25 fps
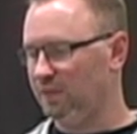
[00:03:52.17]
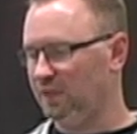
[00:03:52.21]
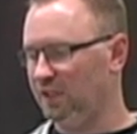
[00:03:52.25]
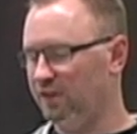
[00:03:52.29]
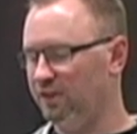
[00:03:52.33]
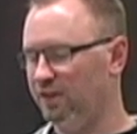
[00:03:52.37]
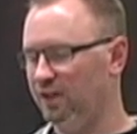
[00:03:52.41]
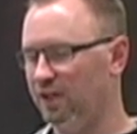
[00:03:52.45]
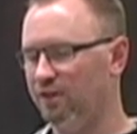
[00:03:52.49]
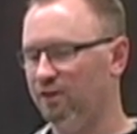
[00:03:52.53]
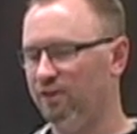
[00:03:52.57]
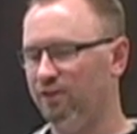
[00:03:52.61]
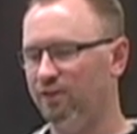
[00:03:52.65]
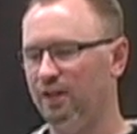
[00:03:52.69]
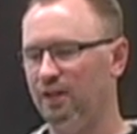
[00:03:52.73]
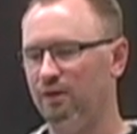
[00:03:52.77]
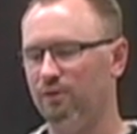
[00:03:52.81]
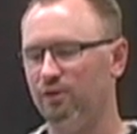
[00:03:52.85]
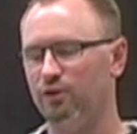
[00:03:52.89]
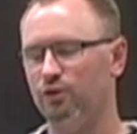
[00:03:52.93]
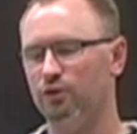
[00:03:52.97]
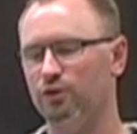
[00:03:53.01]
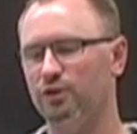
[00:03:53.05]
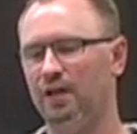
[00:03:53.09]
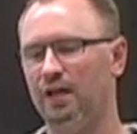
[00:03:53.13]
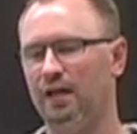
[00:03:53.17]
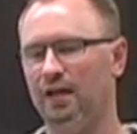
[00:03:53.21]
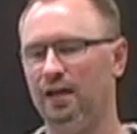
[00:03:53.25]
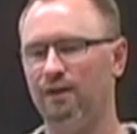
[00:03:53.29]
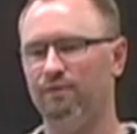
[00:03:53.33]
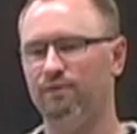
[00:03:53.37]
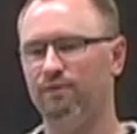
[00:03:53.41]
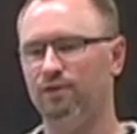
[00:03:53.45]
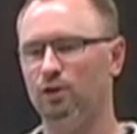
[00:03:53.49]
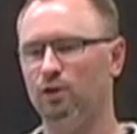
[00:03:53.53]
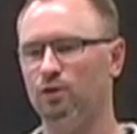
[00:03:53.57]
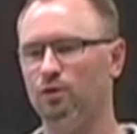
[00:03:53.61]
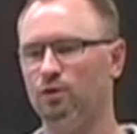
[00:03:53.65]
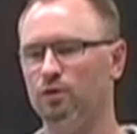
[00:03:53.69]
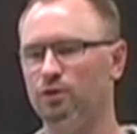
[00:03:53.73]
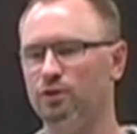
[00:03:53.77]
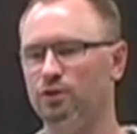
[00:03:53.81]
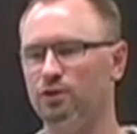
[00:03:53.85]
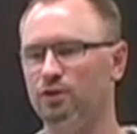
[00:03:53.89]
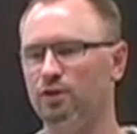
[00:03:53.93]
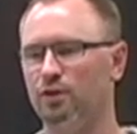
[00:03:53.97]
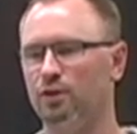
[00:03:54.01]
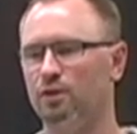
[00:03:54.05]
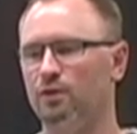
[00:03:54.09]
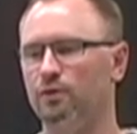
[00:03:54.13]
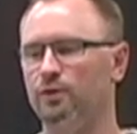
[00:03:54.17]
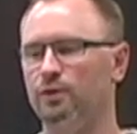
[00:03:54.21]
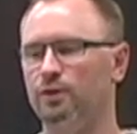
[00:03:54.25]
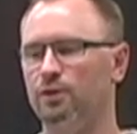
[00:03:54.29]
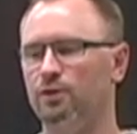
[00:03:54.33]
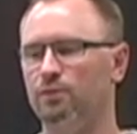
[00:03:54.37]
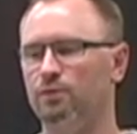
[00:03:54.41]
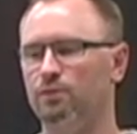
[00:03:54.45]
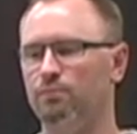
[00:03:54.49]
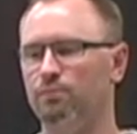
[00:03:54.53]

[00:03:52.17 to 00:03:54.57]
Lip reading: The other thing with those high flows, not only